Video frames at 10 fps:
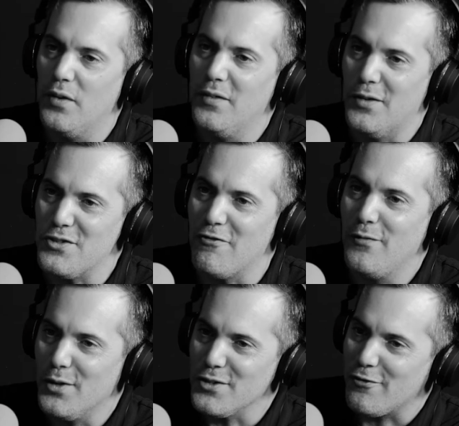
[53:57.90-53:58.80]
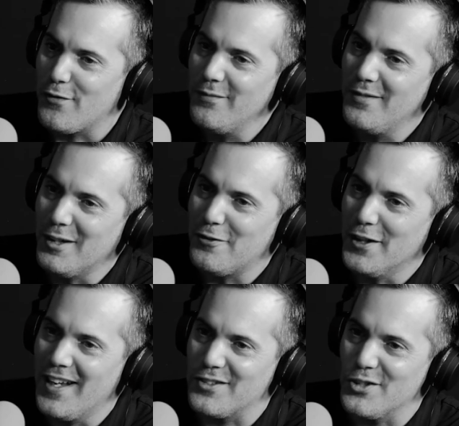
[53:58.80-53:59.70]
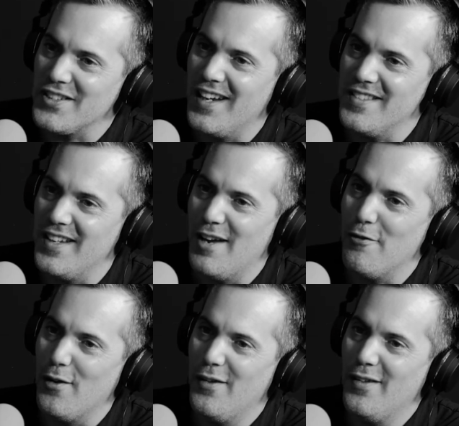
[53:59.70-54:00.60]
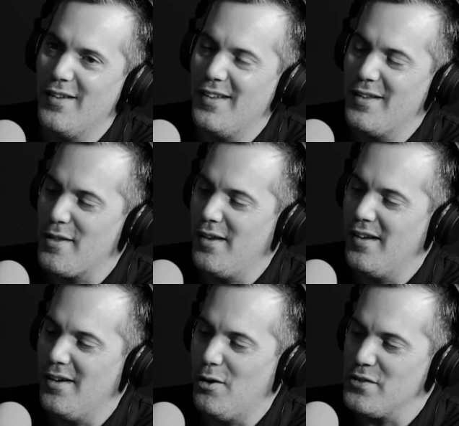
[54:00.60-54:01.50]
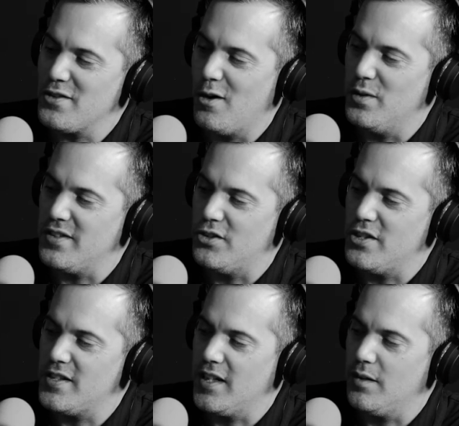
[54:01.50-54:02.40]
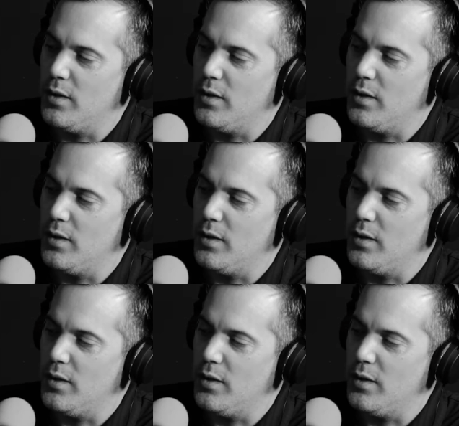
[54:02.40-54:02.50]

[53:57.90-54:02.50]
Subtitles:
There's a fun exercise that I've always thought was interesting.